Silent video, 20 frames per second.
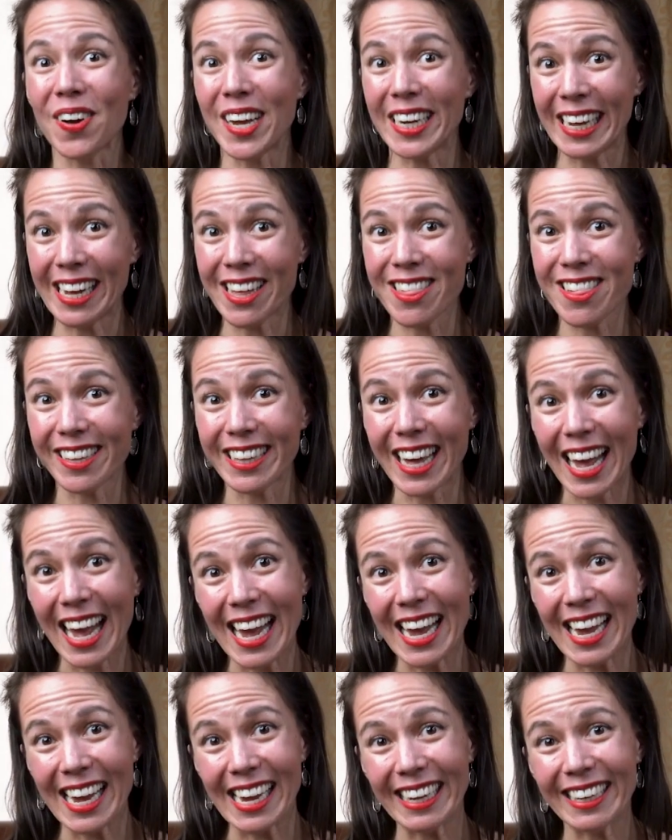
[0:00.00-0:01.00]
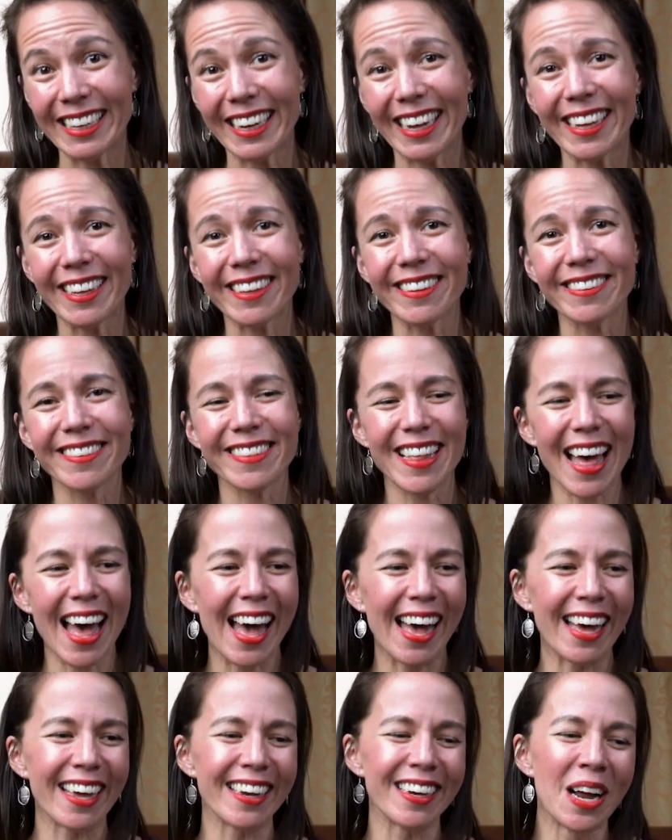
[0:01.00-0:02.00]
financial aid is
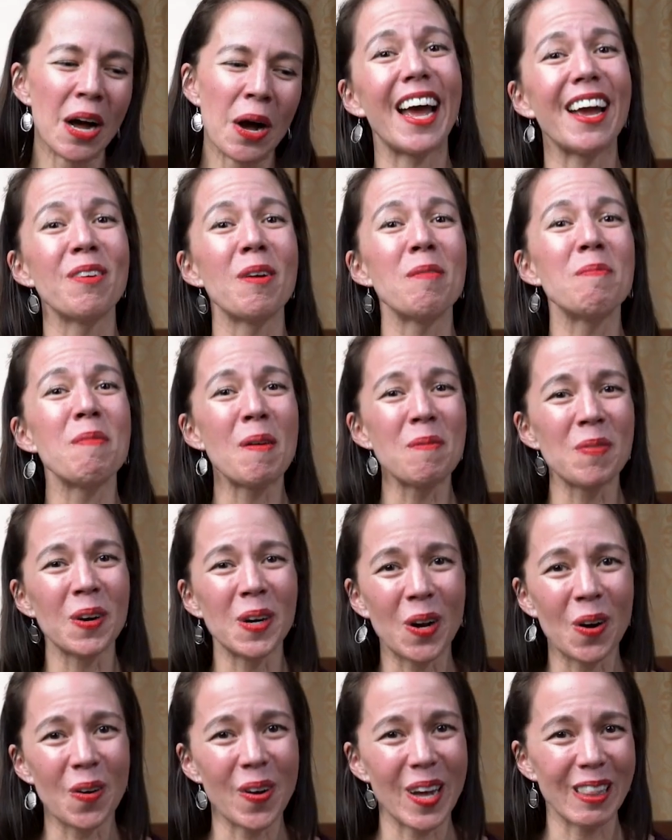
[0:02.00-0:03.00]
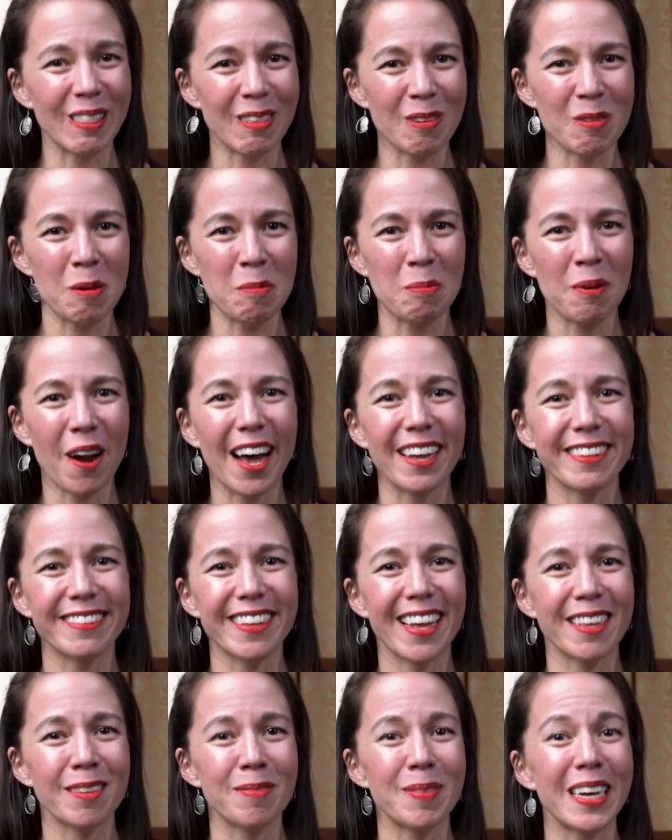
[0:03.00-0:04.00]
that I remember going through the
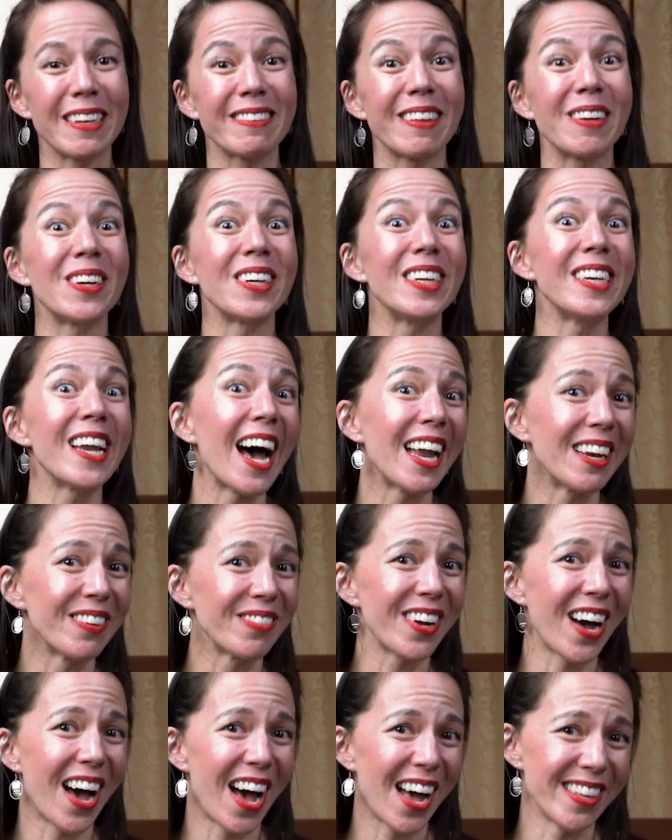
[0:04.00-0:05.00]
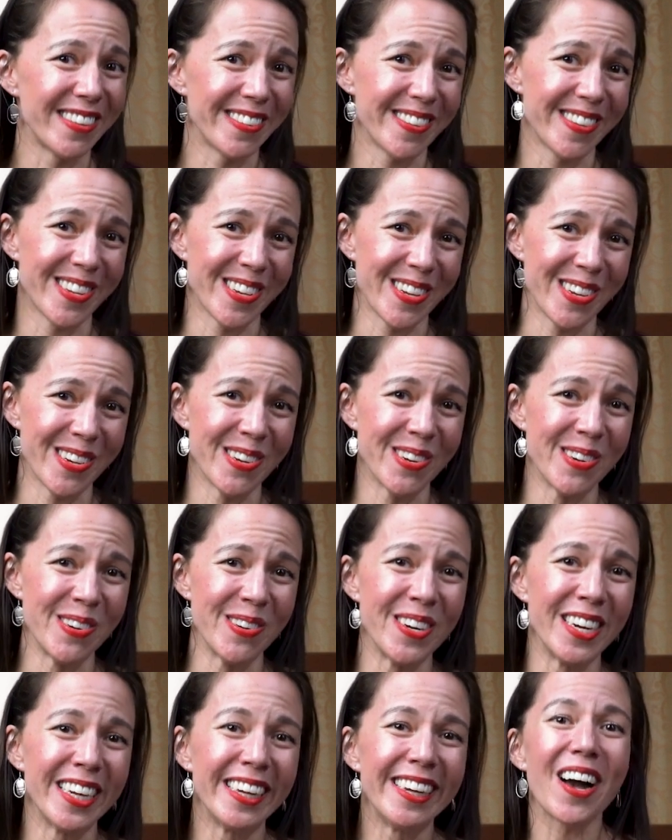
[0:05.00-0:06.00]
process because I could not have gone
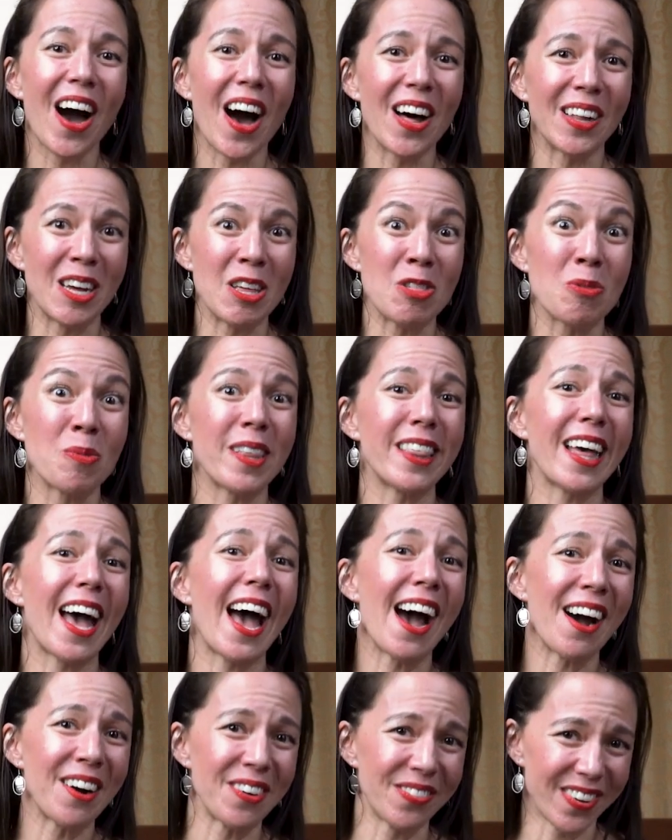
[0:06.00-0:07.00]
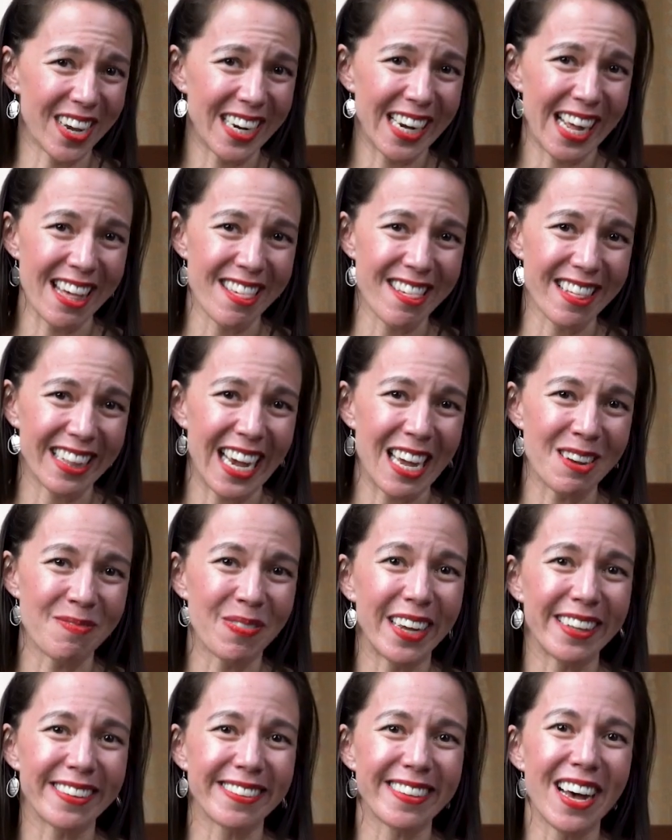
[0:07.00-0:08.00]
to college without financial aid
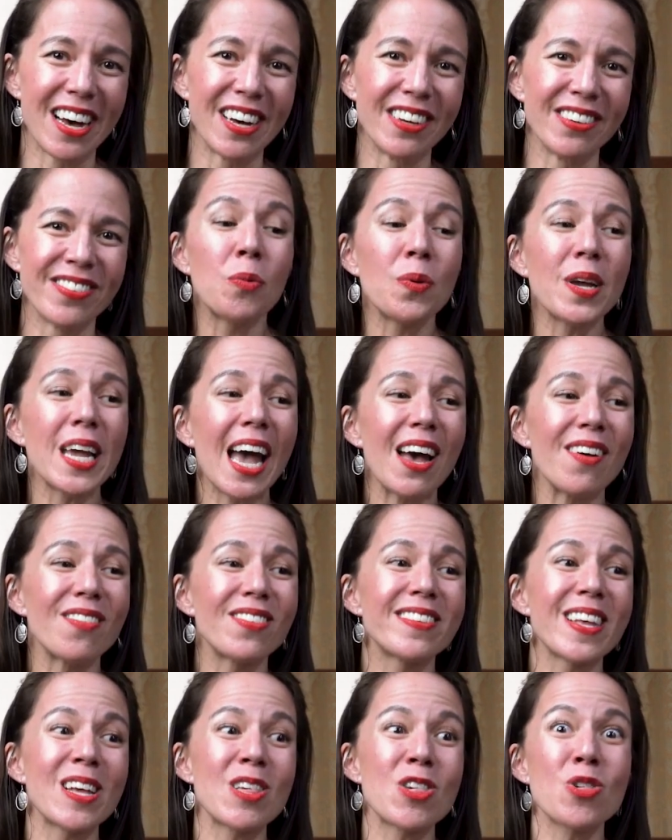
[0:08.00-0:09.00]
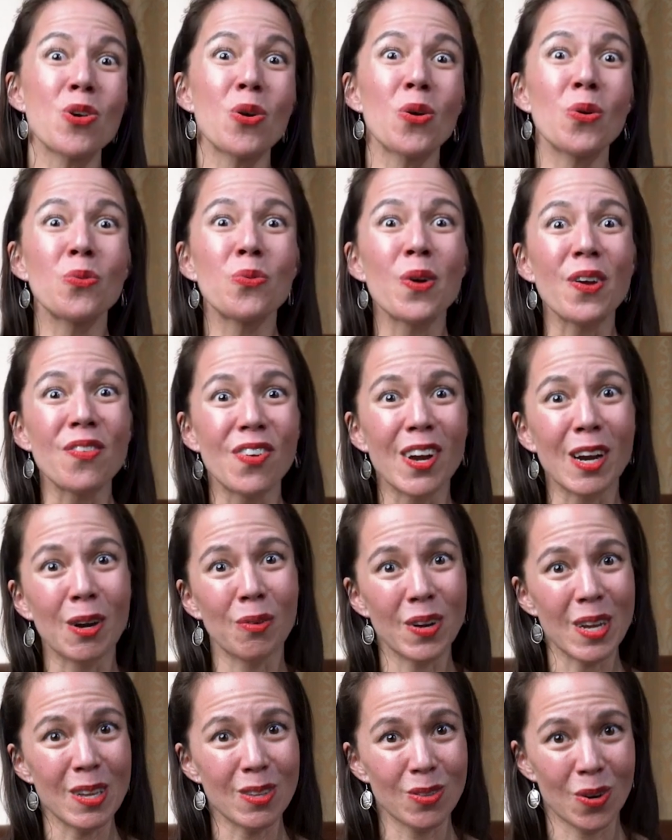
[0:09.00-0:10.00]
myself. We have such terrific
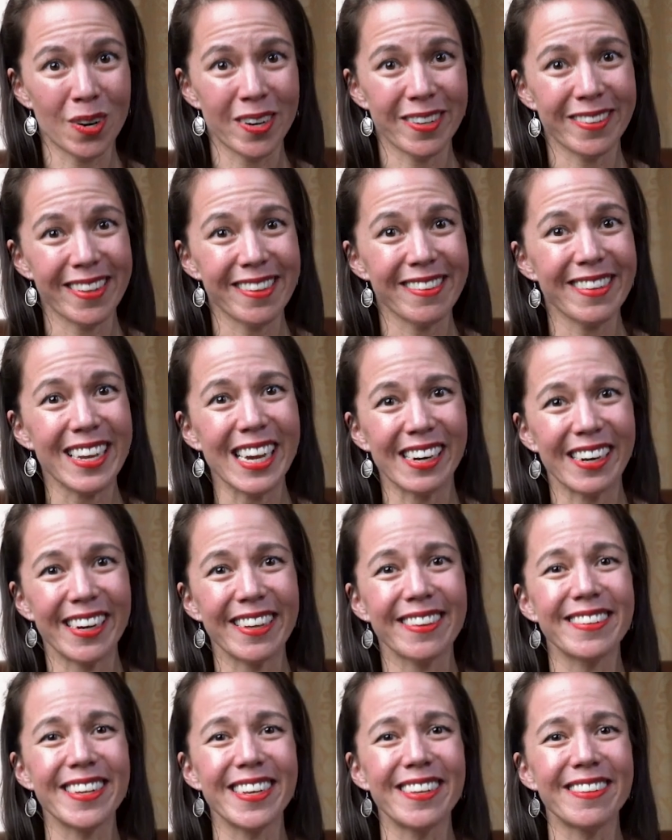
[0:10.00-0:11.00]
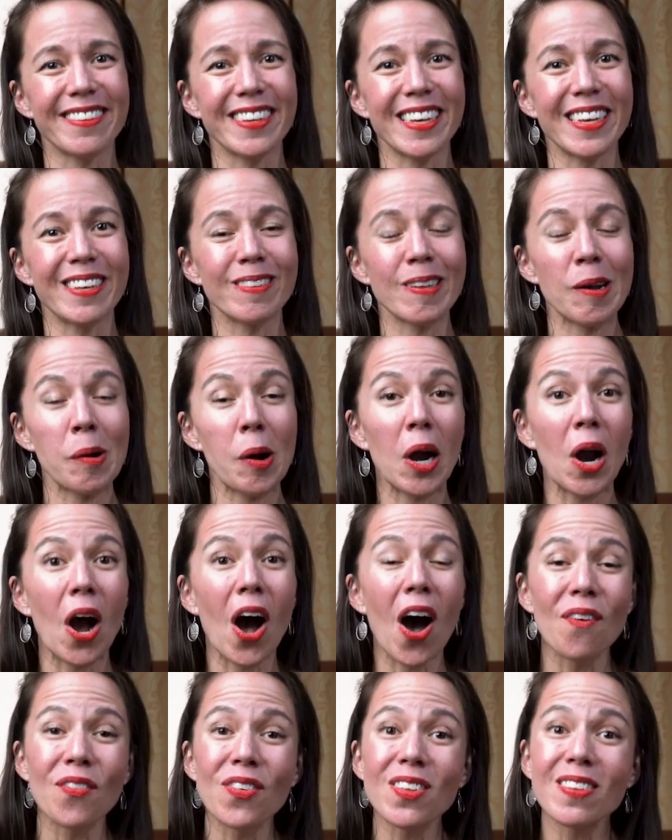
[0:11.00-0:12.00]
resources here at CC. So our
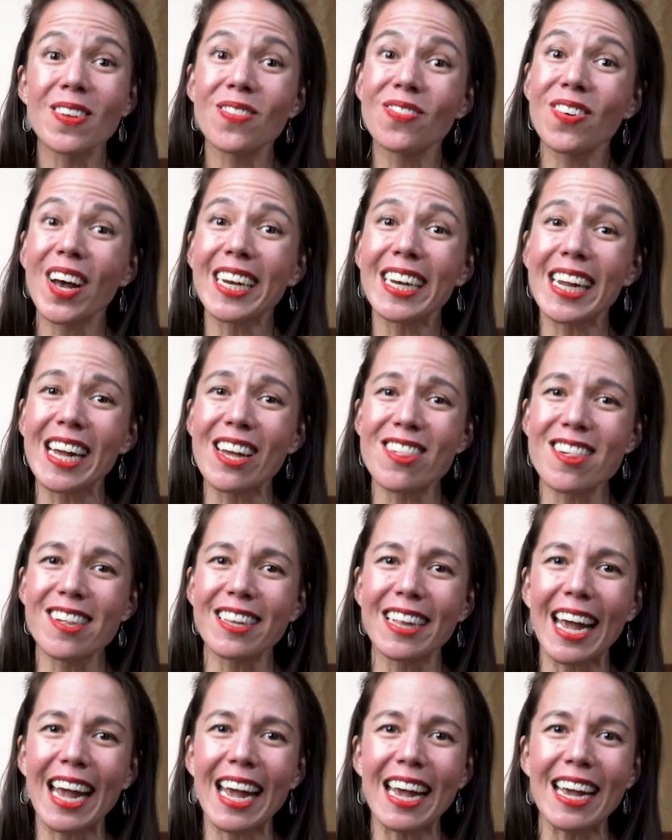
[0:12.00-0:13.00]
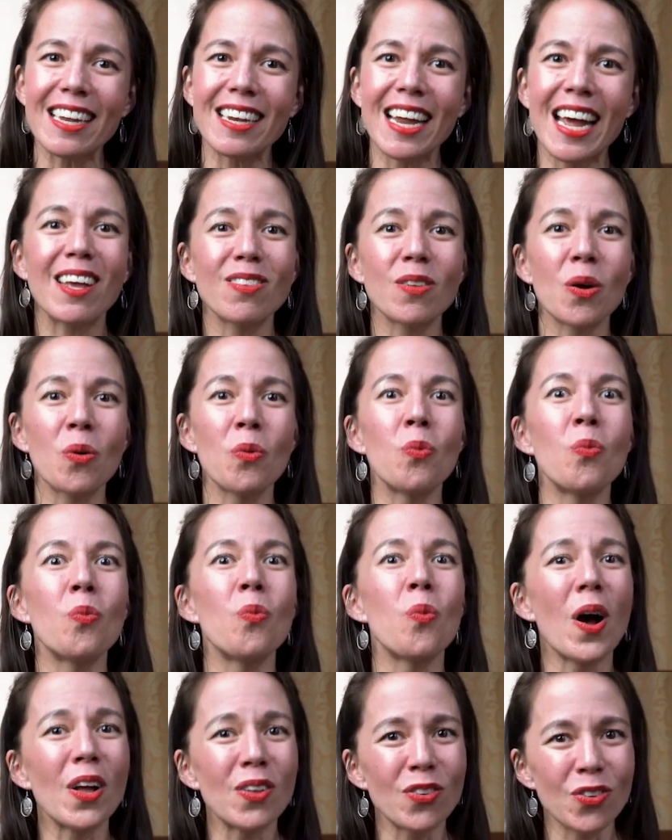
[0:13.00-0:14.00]
Office of Financial Aid is a
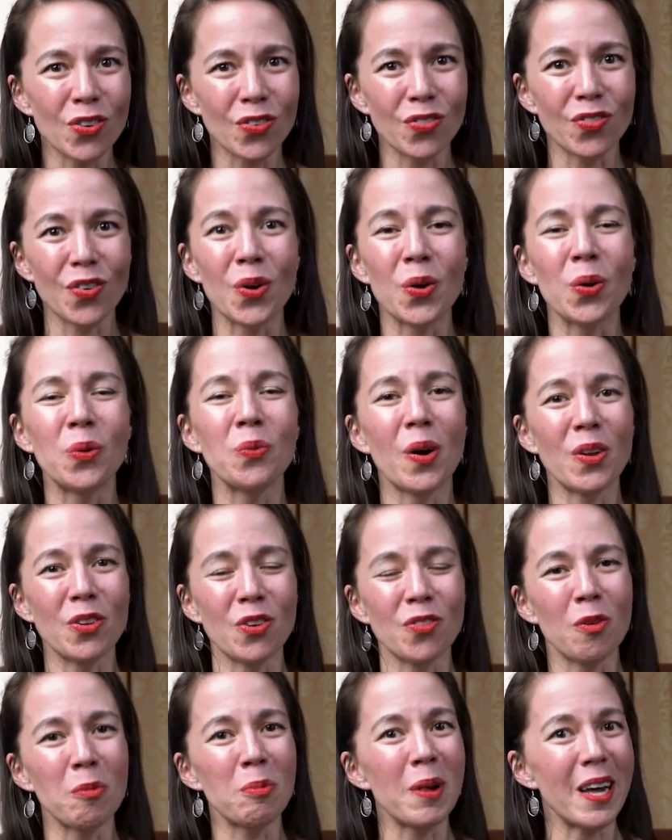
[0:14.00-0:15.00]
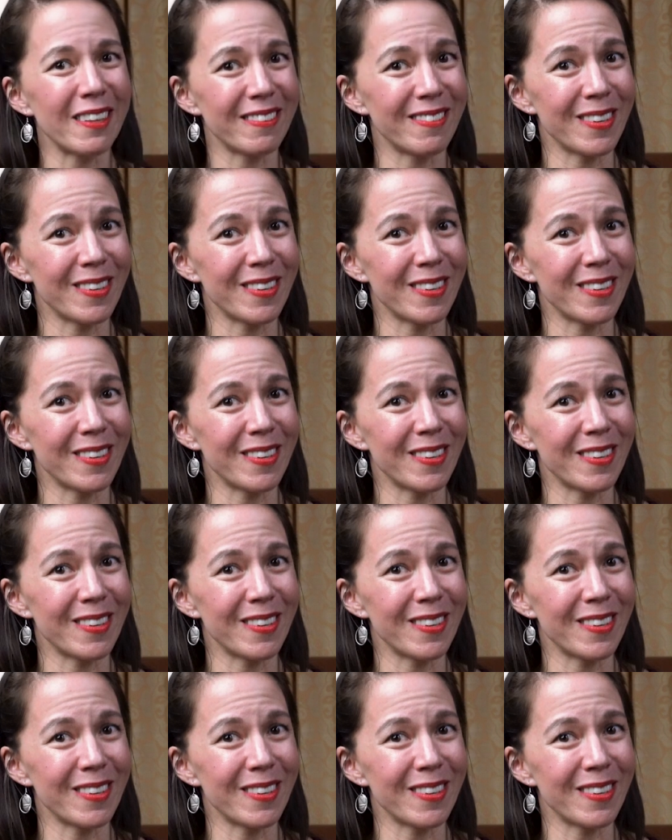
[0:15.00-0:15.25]
wonderful, wonderful place